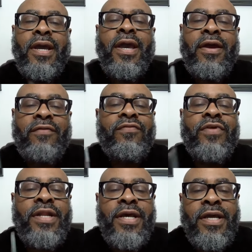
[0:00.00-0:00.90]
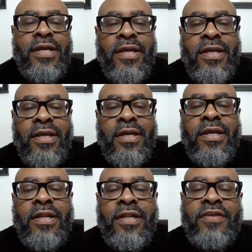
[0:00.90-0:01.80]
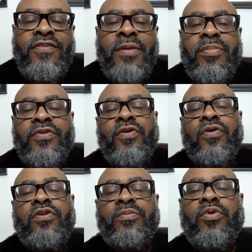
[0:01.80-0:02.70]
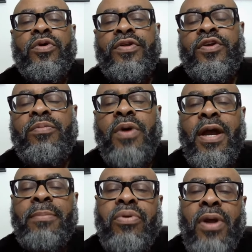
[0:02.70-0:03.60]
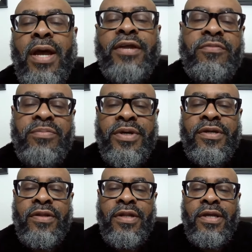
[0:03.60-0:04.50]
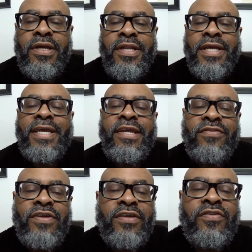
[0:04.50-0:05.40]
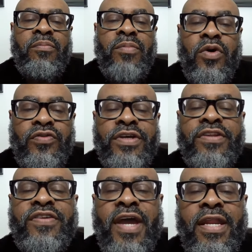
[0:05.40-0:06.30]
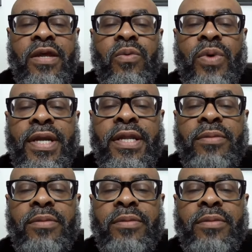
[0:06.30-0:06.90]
every day. This episode is brought to you by PrizePicks, the easiest and most exciting way to